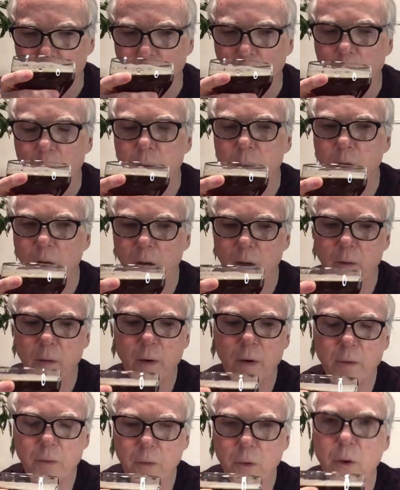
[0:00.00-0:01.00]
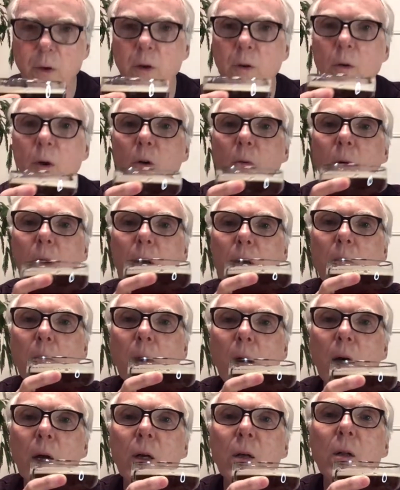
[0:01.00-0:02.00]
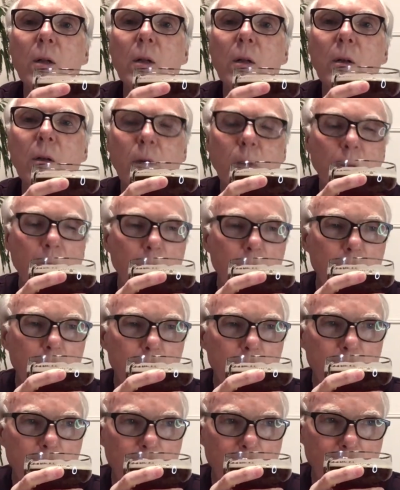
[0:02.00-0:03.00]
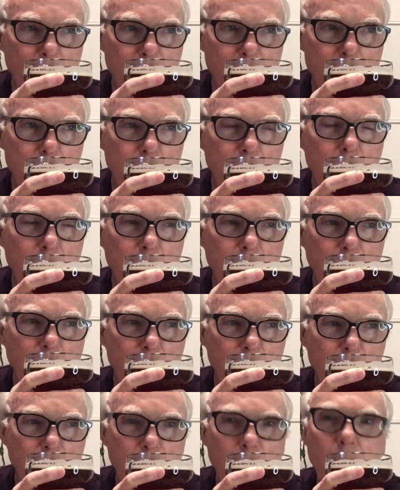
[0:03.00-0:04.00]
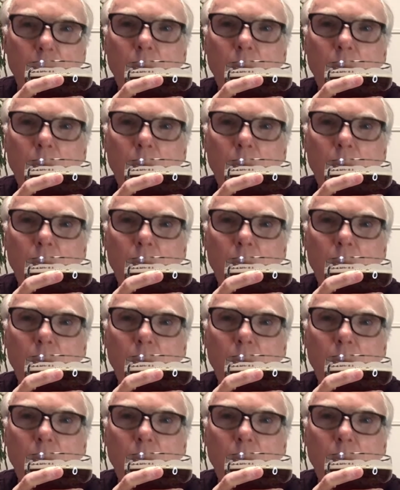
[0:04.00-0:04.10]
It's got a very fruity aroma, mild, some caramel, I think,